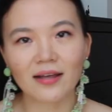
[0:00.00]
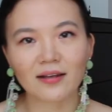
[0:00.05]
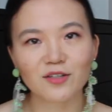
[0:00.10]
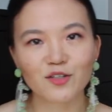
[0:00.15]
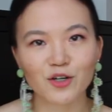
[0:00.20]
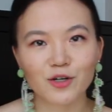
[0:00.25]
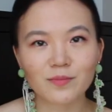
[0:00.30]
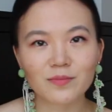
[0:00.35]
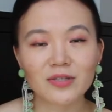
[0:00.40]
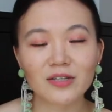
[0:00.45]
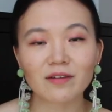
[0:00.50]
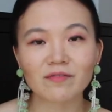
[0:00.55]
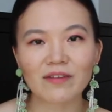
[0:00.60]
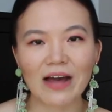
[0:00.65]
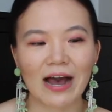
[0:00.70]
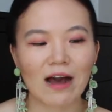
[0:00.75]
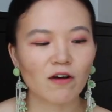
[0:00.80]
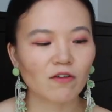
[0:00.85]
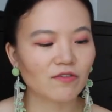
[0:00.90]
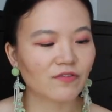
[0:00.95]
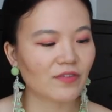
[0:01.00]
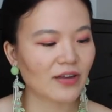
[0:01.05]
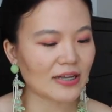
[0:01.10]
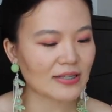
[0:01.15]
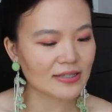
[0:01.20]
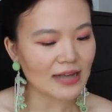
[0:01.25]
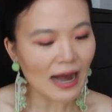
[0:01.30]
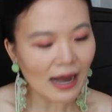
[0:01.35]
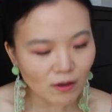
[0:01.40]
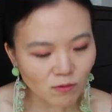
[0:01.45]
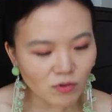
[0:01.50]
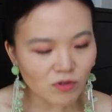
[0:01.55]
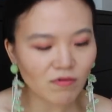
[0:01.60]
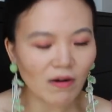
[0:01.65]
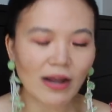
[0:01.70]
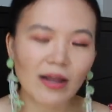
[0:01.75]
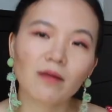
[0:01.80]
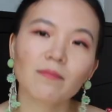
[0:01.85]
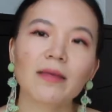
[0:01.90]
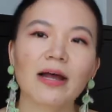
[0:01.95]
In terms of outfits, I would
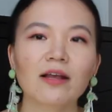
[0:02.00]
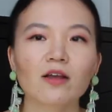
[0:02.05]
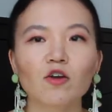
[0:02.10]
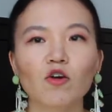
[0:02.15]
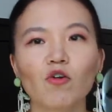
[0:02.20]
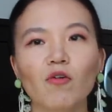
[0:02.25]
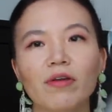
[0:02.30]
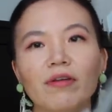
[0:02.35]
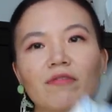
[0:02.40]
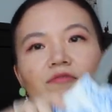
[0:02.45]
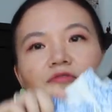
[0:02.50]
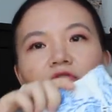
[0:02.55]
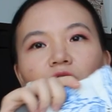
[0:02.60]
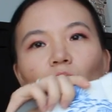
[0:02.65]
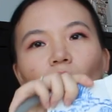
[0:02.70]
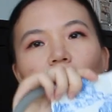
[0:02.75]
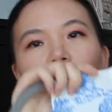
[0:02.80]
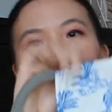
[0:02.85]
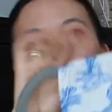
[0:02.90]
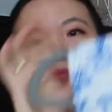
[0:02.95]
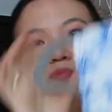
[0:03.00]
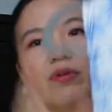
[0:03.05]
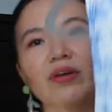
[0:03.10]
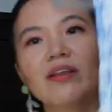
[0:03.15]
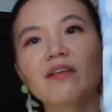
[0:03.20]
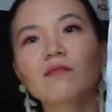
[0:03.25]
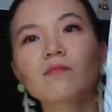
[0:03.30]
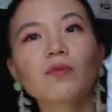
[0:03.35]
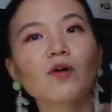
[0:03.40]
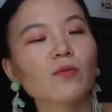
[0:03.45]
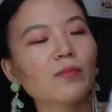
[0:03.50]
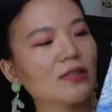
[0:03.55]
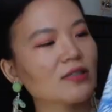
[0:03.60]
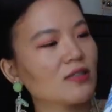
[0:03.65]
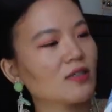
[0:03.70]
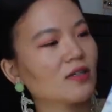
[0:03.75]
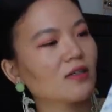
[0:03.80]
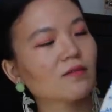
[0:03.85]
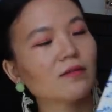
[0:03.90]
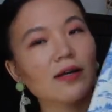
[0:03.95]
recommend going for breathable
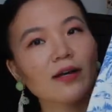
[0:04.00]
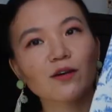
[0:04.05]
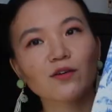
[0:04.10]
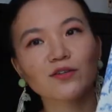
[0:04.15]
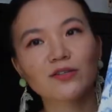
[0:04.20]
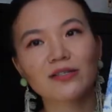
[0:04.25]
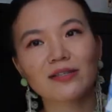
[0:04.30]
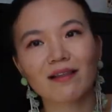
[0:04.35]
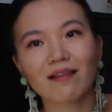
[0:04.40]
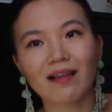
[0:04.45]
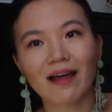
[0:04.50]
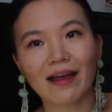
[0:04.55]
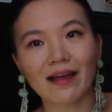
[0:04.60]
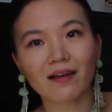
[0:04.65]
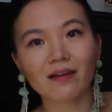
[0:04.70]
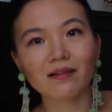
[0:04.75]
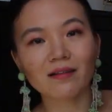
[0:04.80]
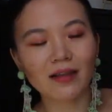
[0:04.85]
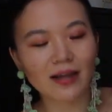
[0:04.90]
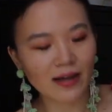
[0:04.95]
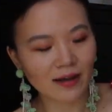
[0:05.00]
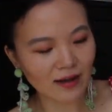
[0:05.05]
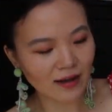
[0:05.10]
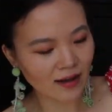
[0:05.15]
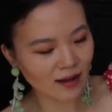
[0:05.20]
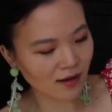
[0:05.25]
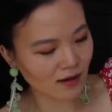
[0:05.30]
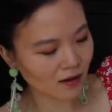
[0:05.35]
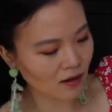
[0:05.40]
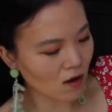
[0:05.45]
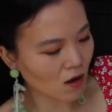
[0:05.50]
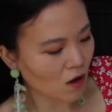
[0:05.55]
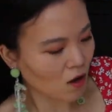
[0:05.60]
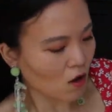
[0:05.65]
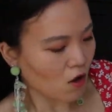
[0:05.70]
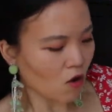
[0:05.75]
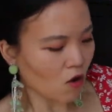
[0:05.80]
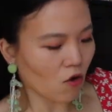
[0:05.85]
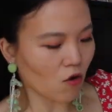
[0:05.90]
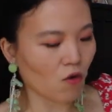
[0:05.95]
materials like linen
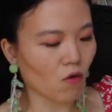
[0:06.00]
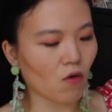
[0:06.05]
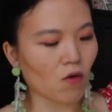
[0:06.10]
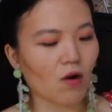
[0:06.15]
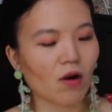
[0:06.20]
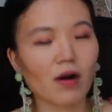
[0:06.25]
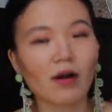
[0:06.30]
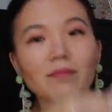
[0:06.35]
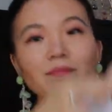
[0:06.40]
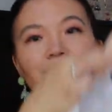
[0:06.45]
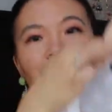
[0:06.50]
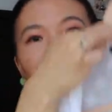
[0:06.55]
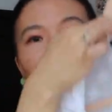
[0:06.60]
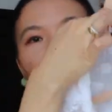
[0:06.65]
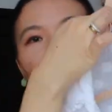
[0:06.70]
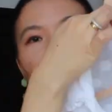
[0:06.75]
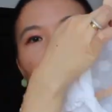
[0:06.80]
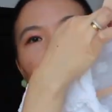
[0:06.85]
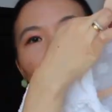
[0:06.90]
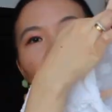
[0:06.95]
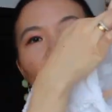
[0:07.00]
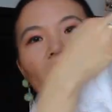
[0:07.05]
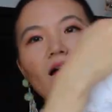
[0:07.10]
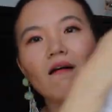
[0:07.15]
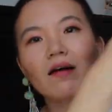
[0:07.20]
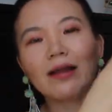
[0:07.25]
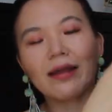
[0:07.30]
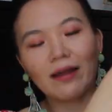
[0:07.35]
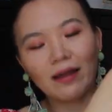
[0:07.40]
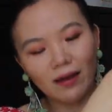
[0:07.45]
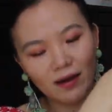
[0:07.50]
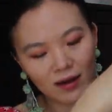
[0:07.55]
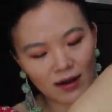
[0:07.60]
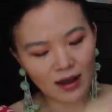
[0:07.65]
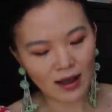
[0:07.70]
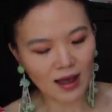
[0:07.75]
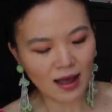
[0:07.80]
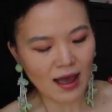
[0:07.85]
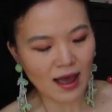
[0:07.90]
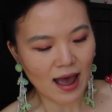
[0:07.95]
or cotton,
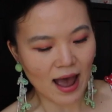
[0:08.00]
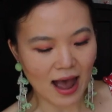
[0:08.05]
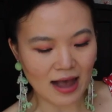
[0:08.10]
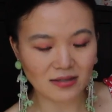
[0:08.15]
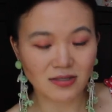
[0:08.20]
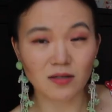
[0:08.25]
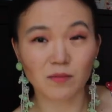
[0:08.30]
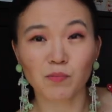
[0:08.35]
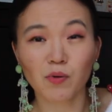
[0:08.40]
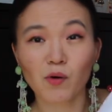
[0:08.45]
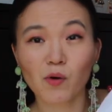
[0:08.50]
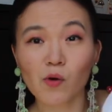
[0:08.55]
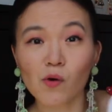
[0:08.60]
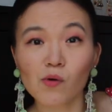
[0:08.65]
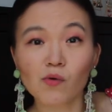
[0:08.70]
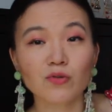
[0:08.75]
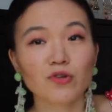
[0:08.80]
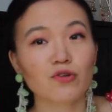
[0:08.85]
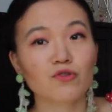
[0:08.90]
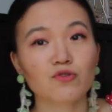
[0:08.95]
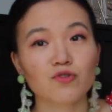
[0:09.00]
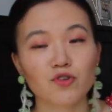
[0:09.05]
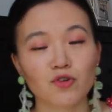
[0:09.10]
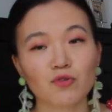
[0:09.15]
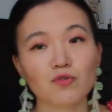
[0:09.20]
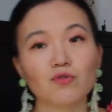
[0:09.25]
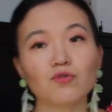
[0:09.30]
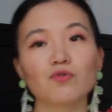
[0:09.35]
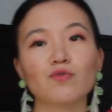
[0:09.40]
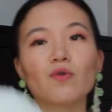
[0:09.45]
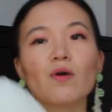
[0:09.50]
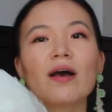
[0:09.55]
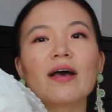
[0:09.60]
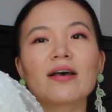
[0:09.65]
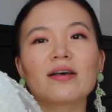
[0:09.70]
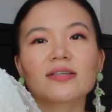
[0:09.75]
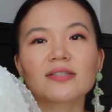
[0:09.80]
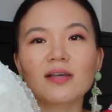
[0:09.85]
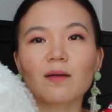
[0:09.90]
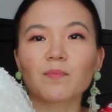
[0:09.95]
as opposed to
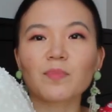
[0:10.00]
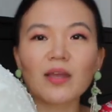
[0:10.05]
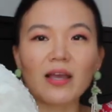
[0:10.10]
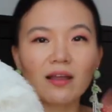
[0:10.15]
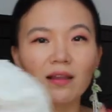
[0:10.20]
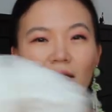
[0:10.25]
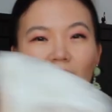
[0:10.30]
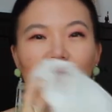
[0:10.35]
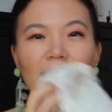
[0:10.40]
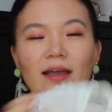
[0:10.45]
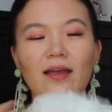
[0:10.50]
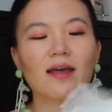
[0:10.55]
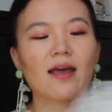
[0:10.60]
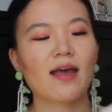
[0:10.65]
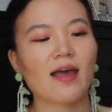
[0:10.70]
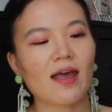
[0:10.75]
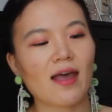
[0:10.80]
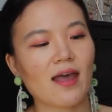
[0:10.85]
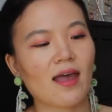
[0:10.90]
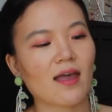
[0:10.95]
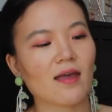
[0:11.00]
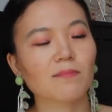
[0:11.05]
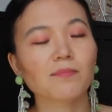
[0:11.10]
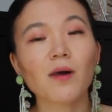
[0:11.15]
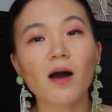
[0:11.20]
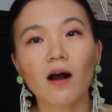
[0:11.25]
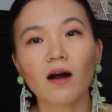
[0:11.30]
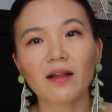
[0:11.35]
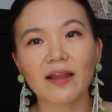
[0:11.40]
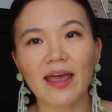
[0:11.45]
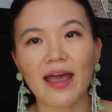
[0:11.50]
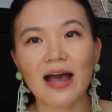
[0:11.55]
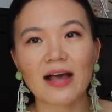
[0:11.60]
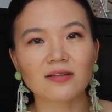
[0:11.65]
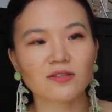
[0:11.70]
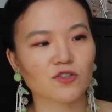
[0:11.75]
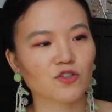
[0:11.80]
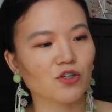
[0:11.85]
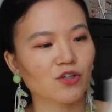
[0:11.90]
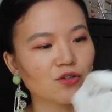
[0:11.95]
something like a
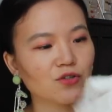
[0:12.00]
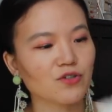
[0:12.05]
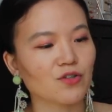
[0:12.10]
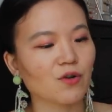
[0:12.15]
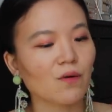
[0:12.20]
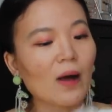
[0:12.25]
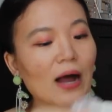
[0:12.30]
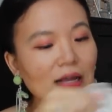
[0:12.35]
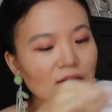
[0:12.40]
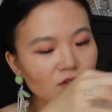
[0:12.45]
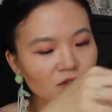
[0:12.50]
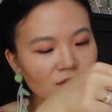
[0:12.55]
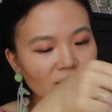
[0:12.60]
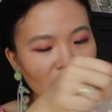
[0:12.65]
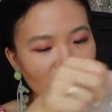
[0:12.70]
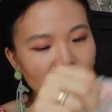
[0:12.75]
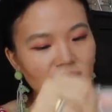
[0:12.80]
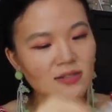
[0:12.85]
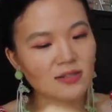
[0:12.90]
polyester. So as you can